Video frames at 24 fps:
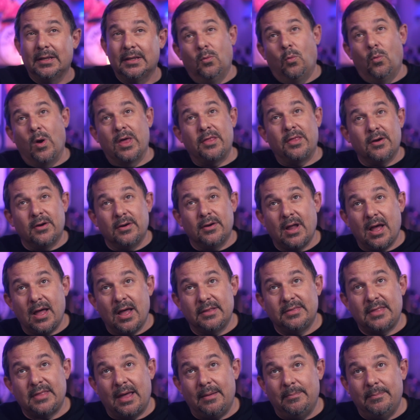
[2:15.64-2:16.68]
whether or
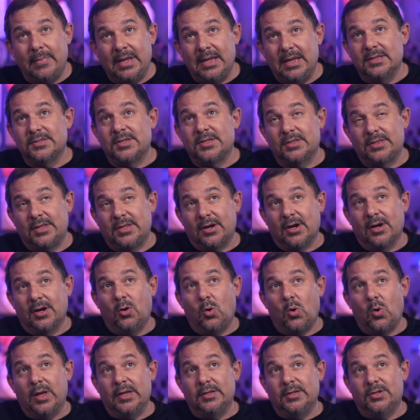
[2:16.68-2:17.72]
not that means that they're
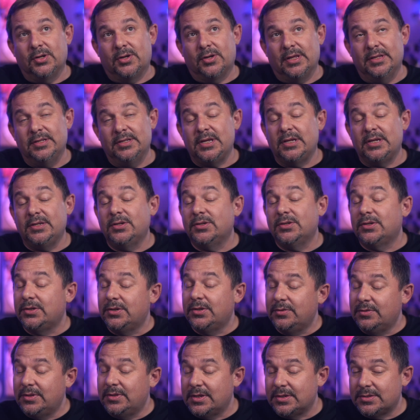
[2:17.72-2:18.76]
going to continue to
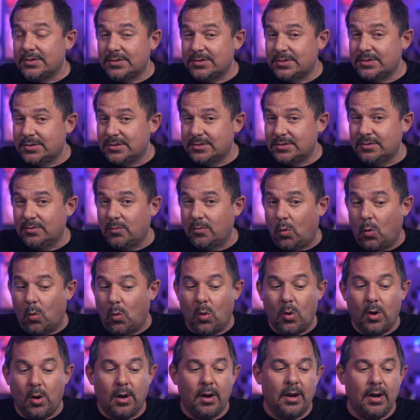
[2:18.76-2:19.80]
do this,
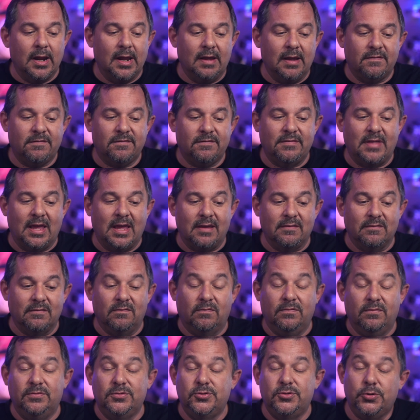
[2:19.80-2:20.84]
or if they've
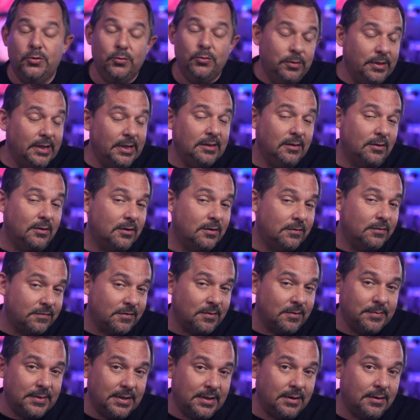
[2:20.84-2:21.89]
truly learned
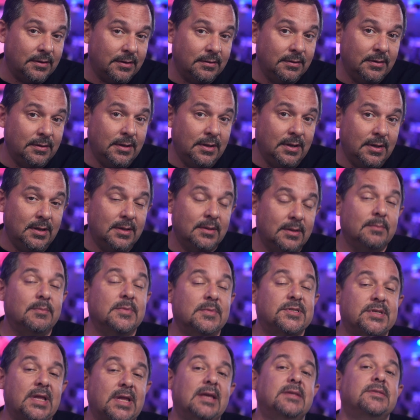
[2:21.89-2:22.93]
from their
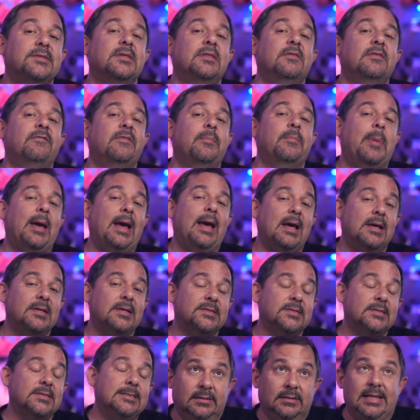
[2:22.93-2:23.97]
mistakes of the
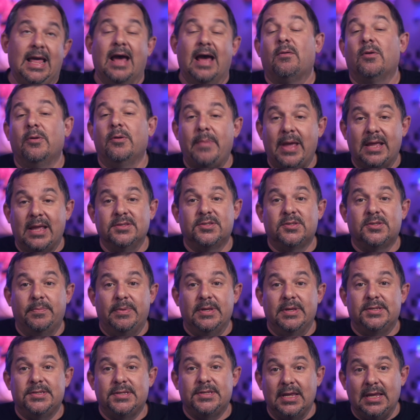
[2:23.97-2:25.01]
past, that remains to
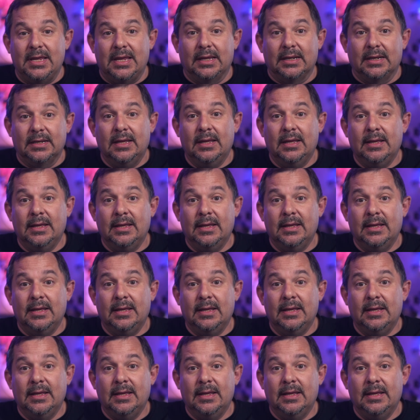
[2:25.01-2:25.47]
be seen.